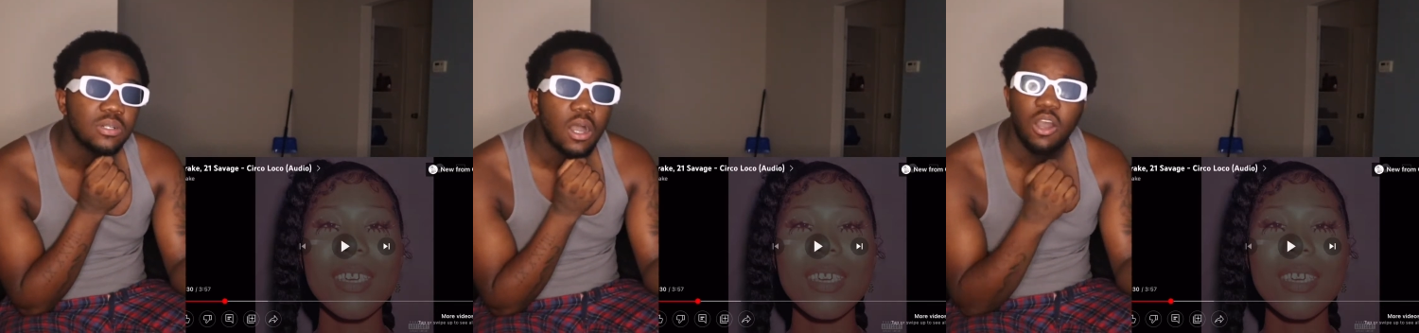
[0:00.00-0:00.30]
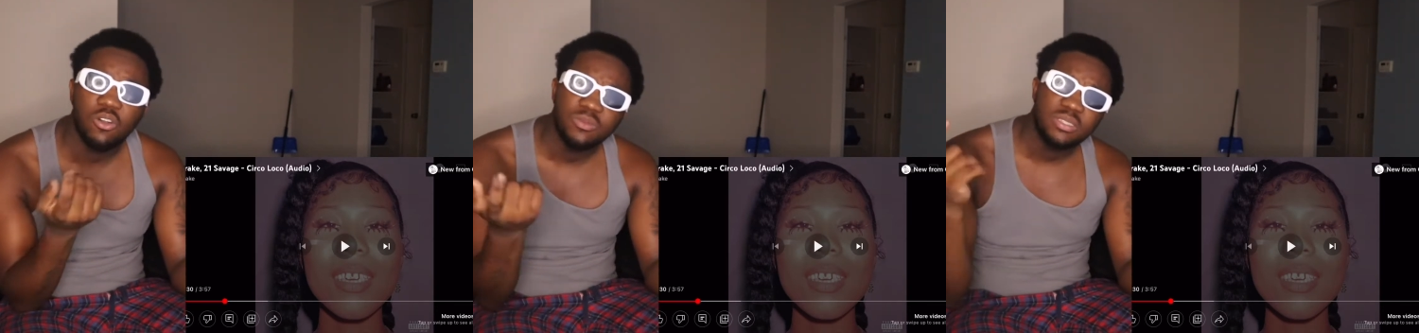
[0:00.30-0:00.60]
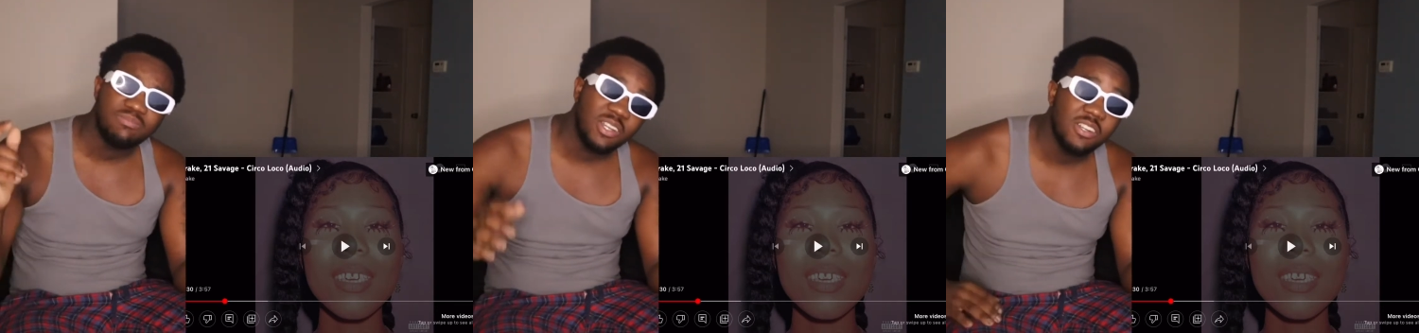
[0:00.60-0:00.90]
Speaker 1: Oh,
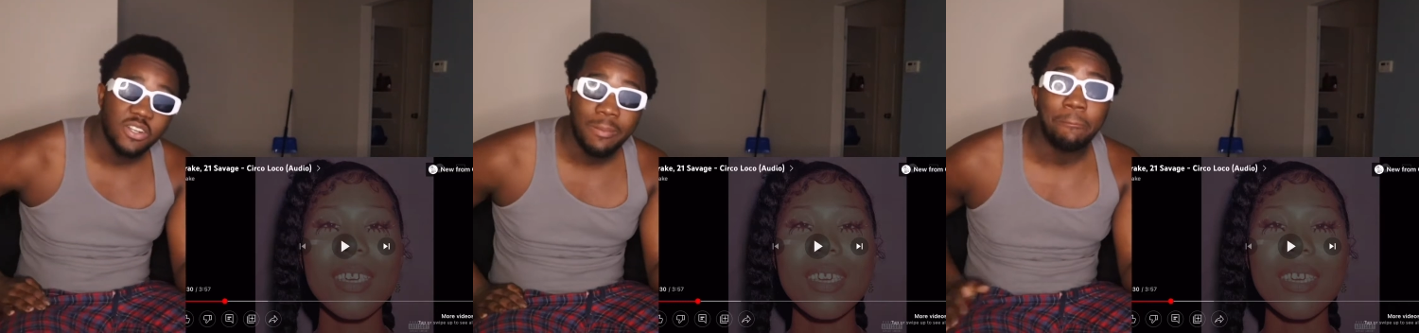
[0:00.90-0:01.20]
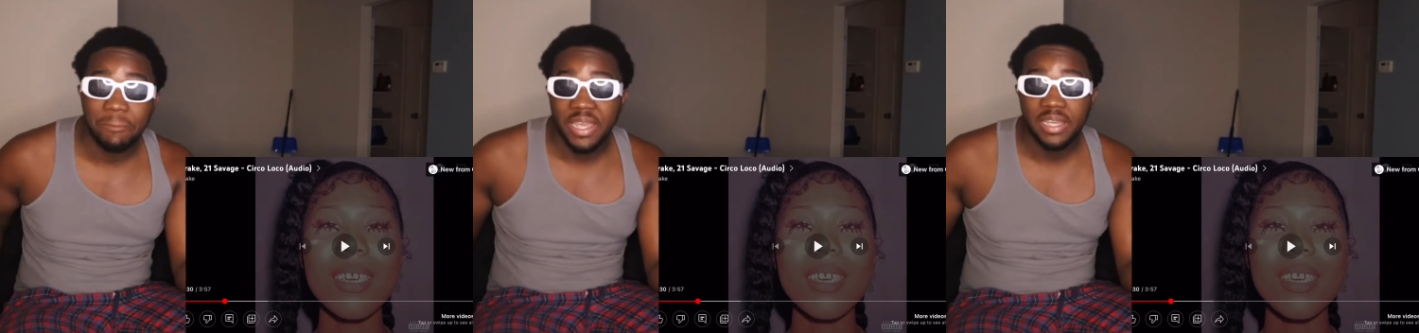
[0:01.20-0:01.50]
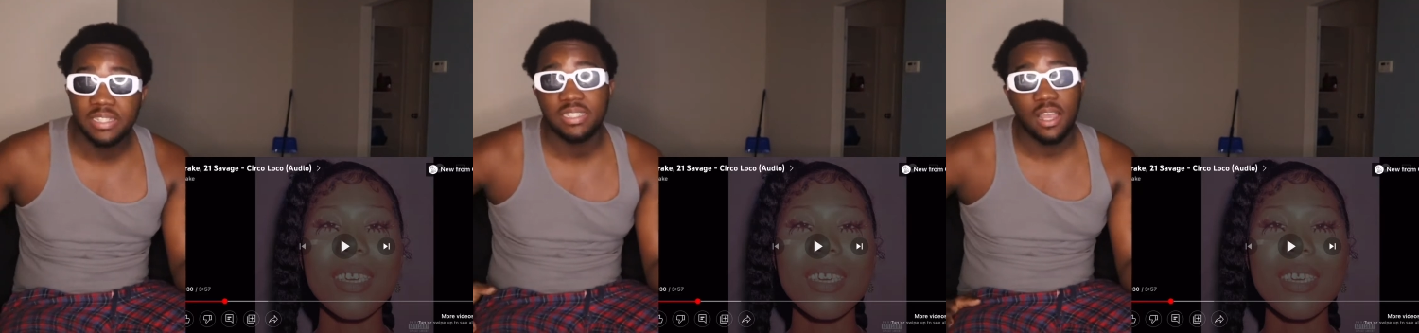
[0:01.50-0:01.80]
duh, Megan
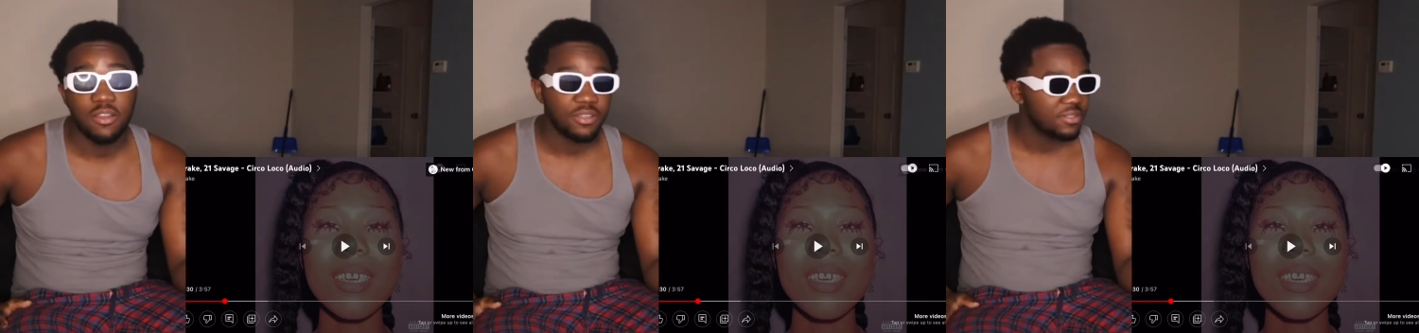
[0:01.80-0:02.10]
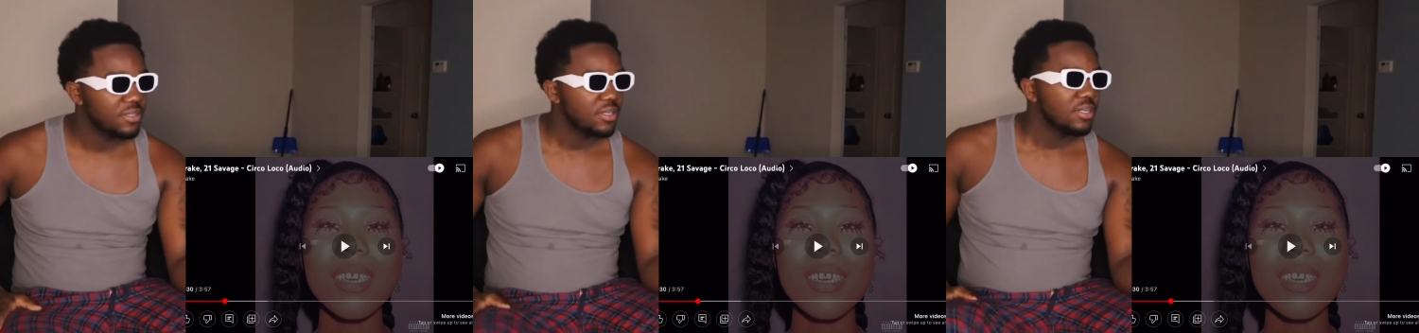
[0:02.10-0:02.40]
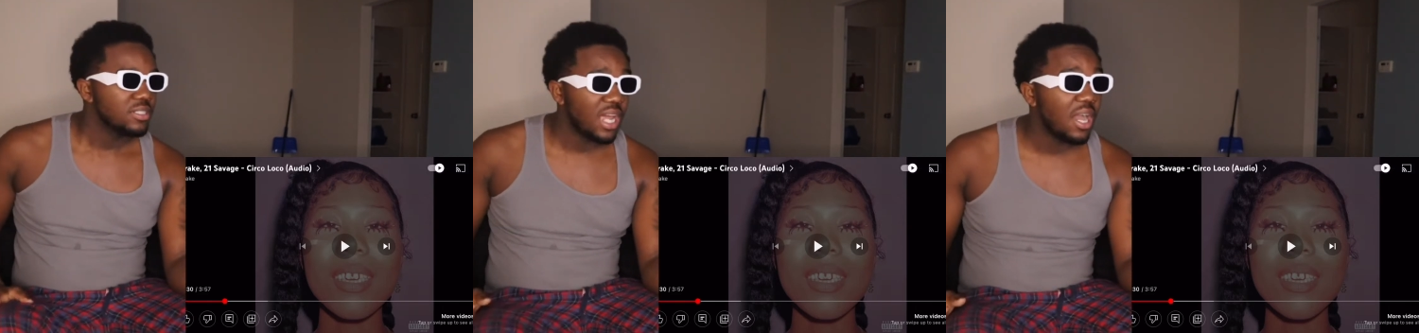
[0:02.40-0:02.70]
Thee Stallion.
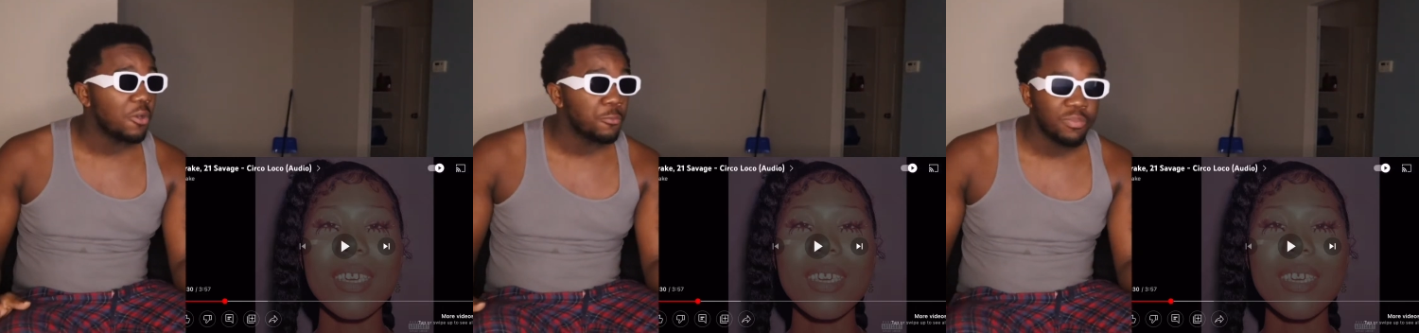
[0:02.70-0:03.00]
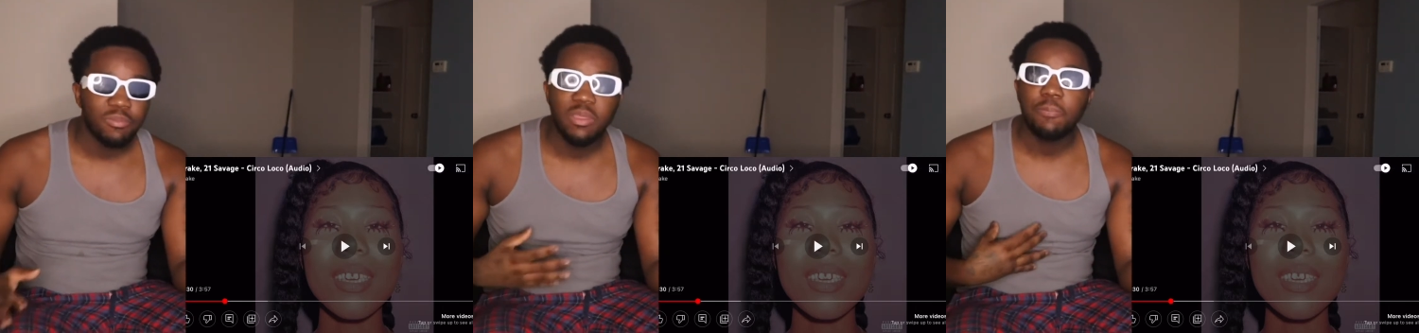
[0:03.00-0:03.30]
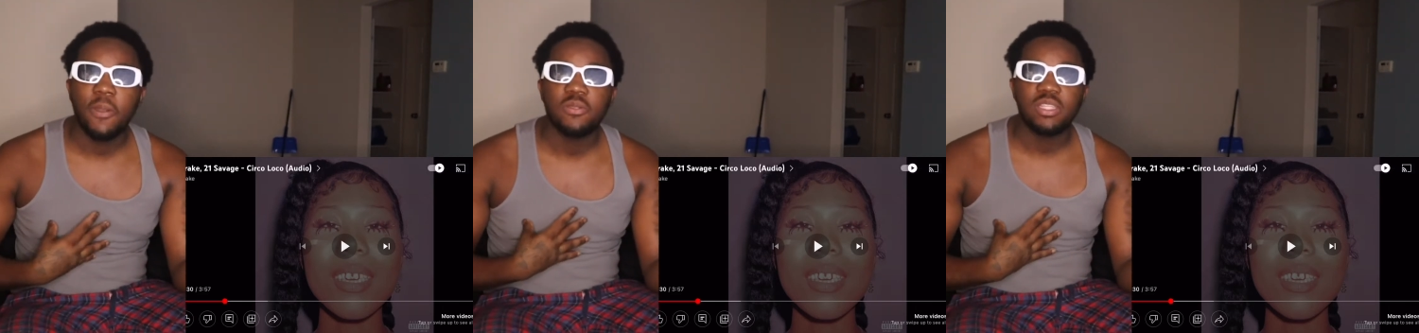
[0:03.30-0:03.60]
Now, me
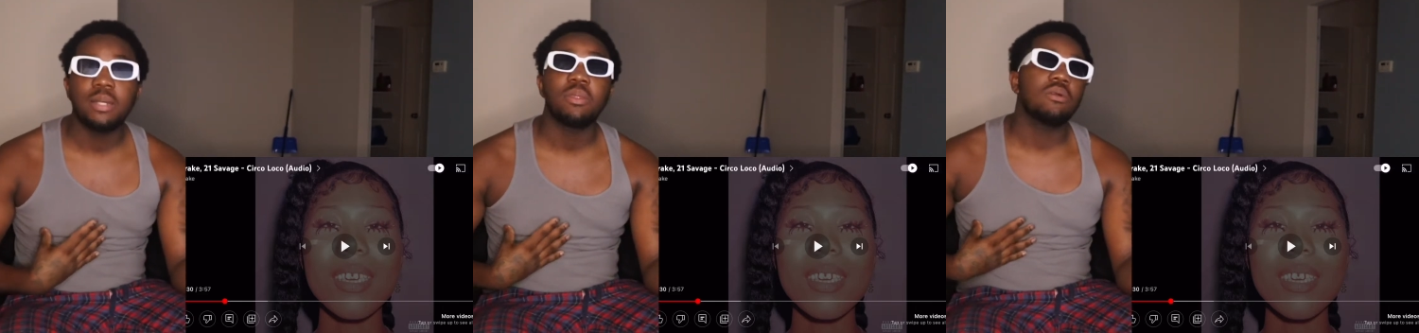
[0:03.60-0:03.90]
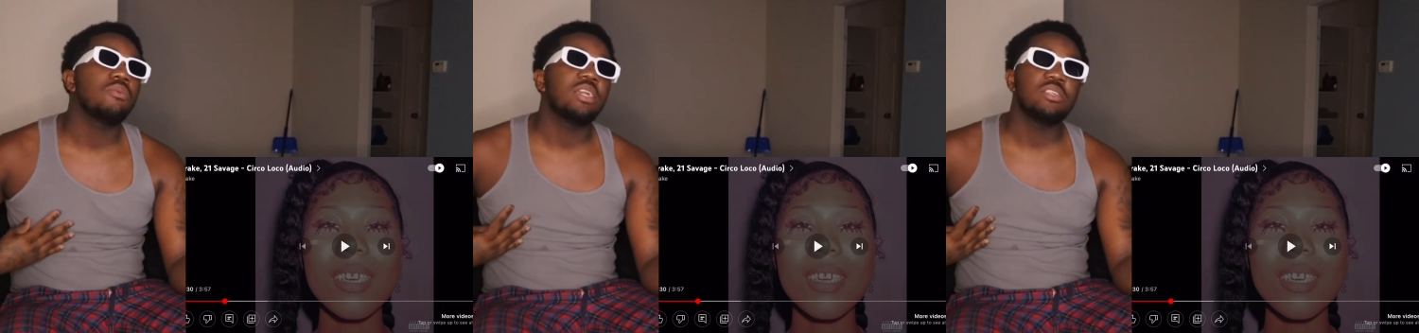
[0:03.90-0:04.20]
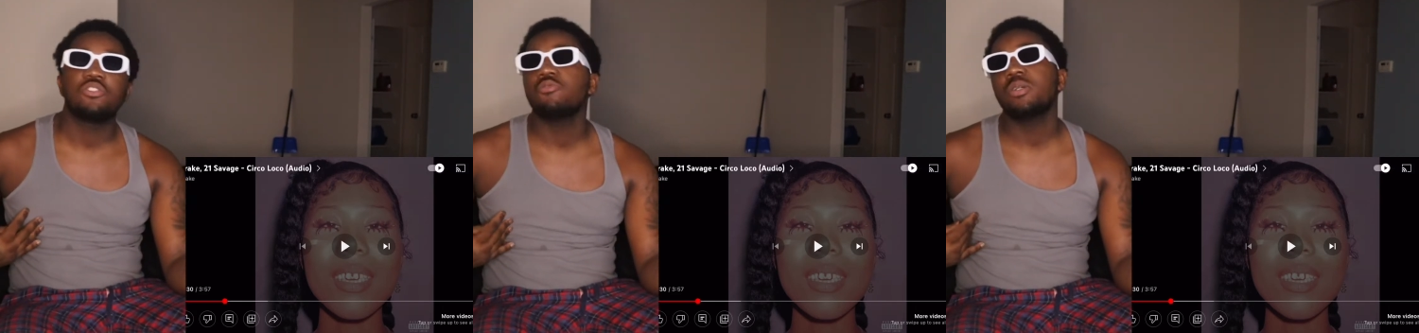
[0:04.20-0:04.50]
personally, I'm not gonna get
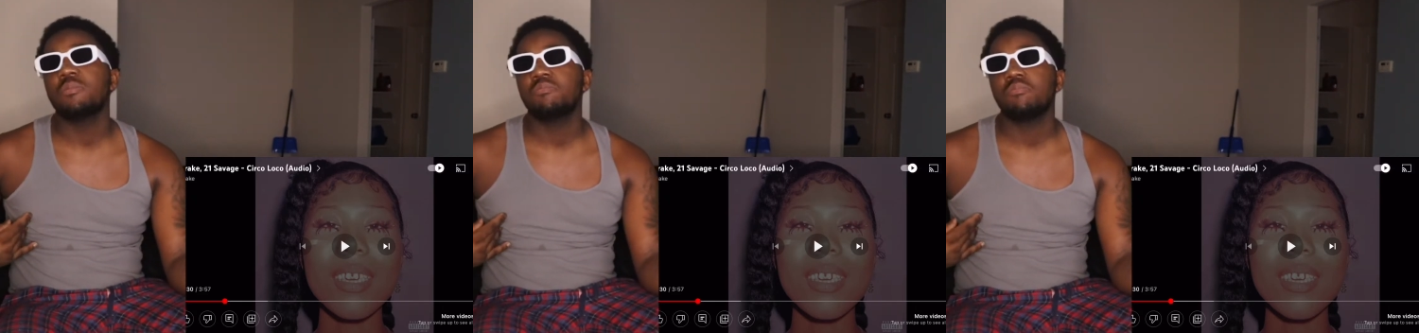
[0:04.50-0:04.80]
into it